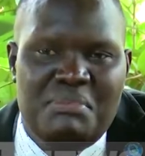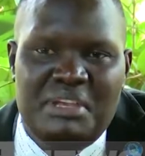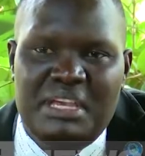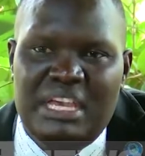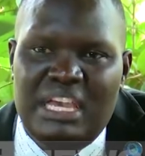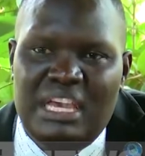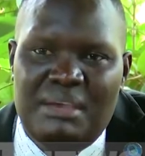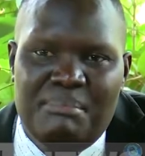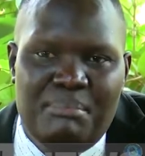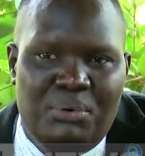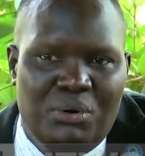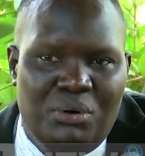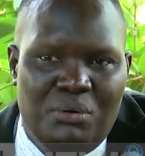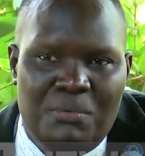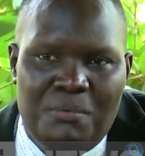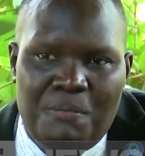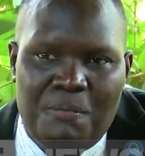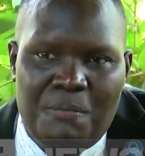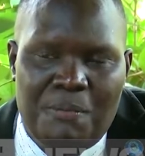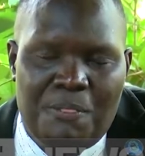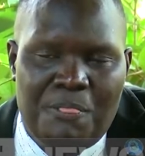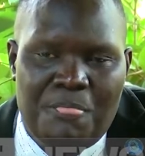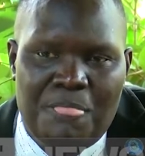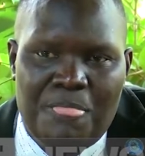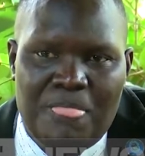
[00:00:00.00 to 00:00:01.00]
be able
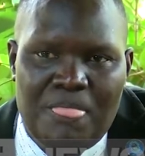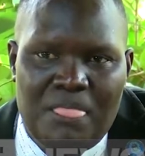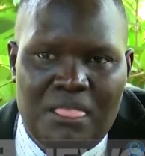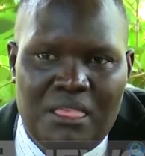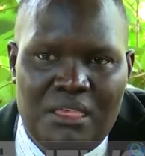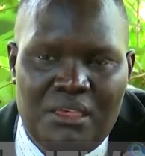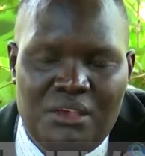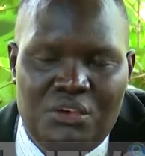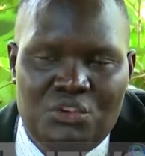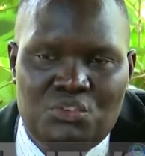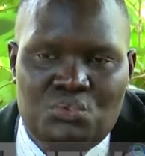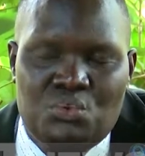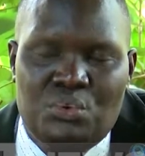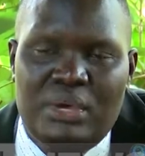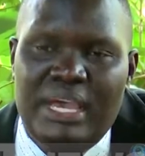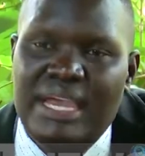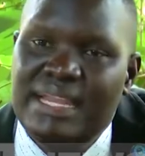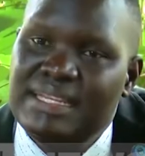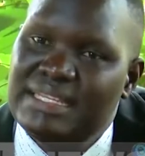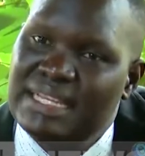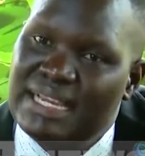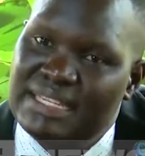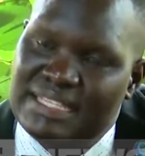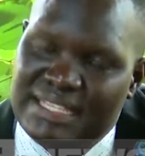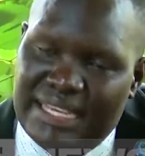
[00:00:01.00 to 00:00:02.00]
to
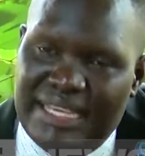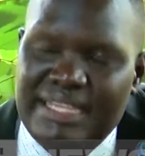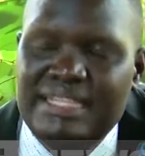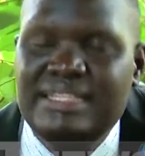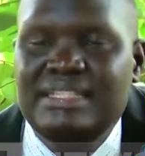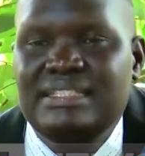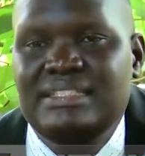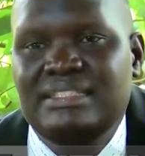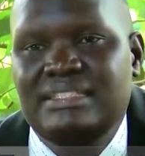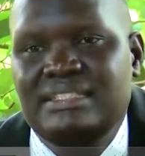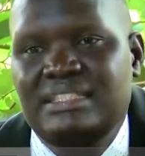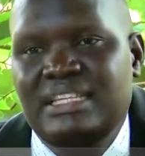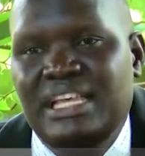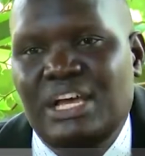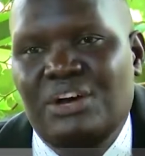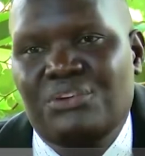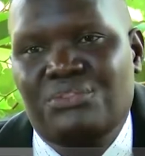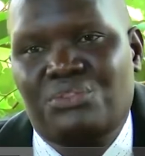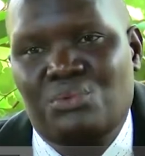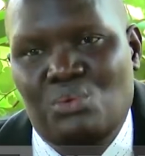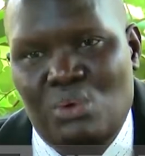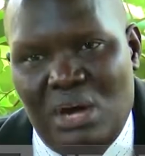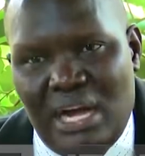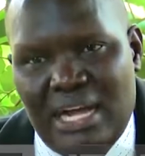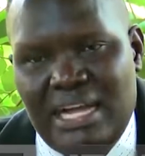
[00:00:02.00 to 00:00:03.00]
entertain
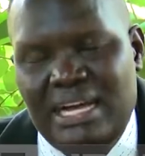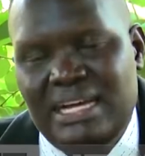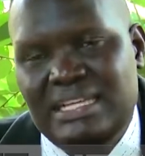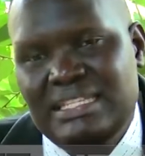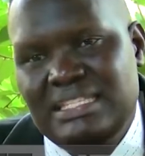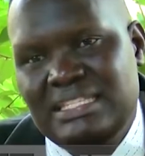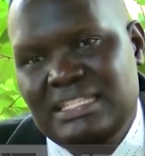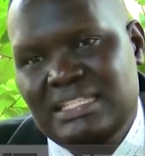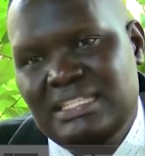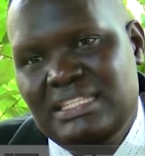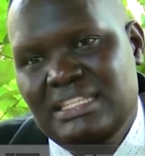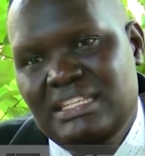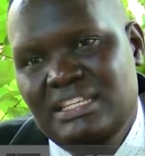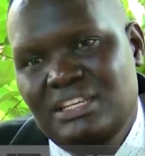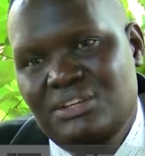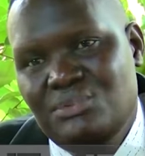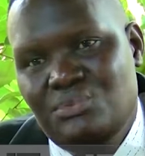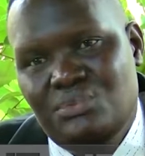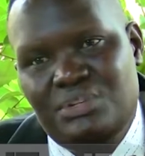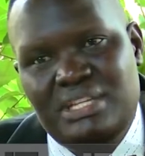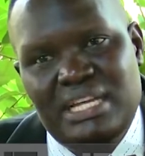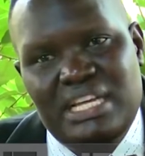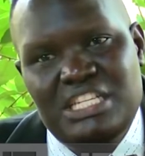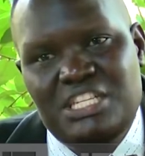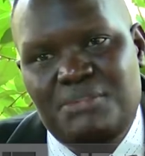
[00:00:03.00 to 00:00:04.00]
health workers
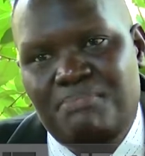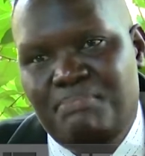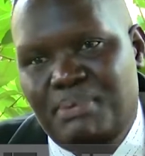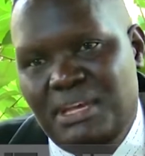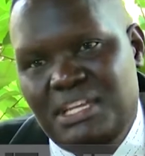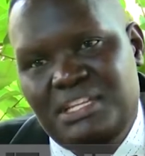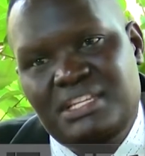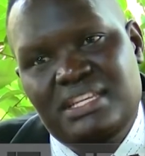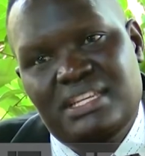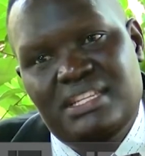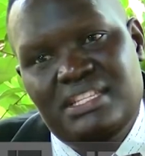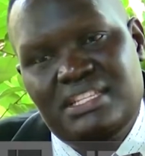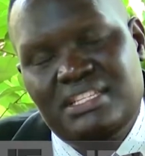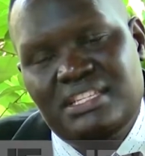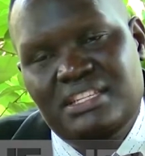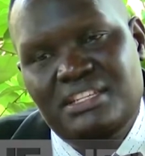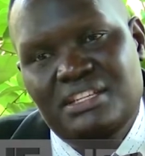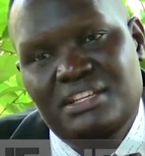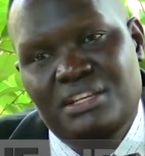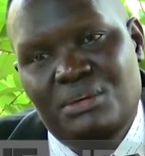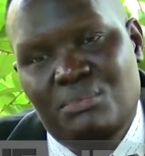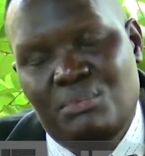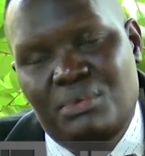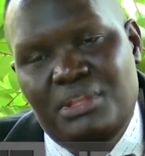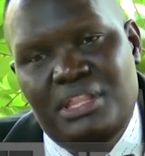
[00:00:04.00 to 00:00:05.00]
to touch patients
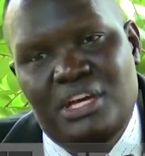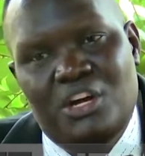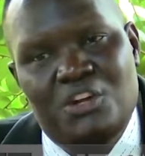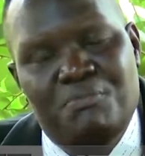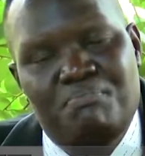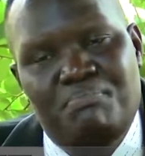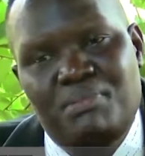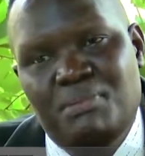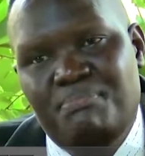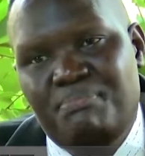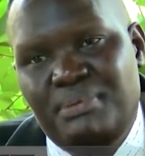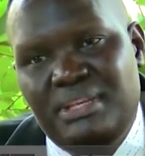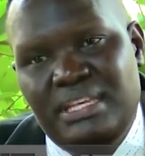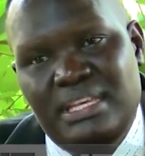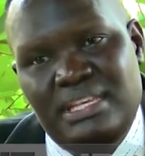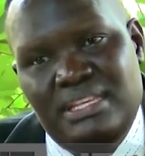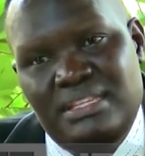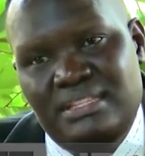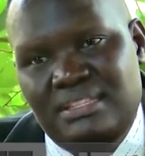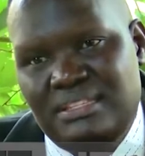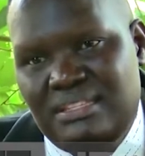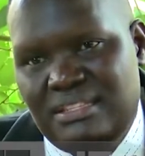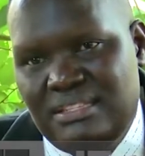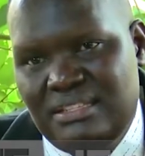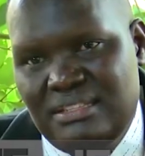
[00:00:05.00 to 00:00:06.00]
without P P
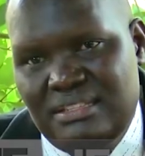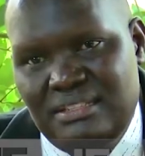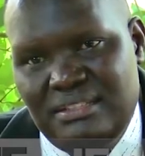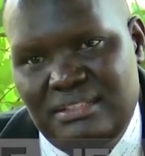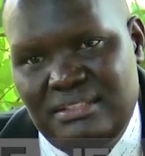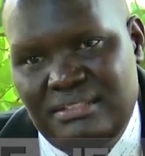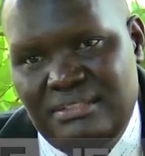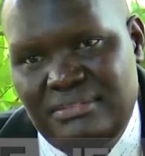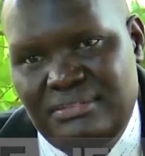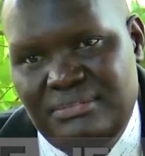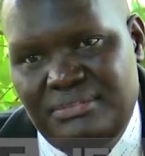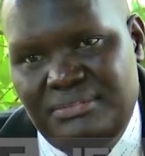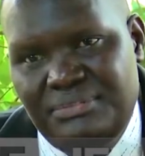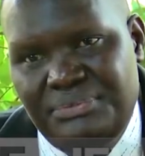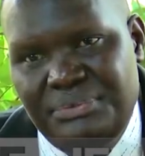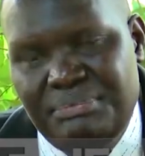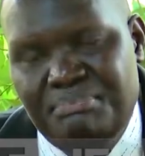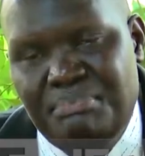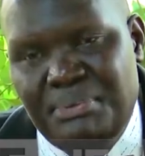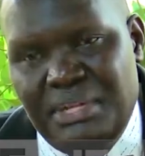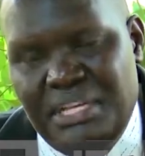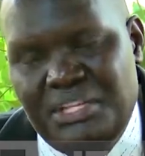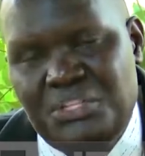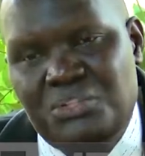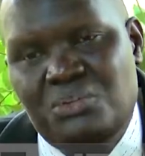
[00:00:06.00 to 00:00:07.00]
Es.
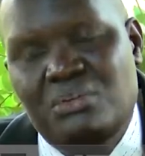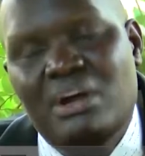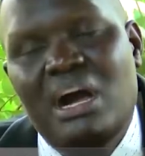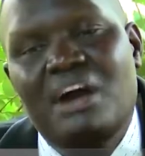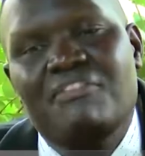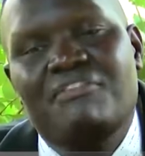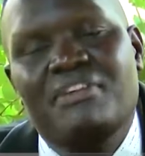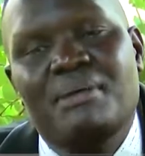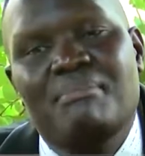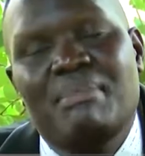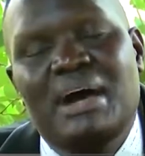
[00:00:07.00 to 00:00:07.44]
Please, you have a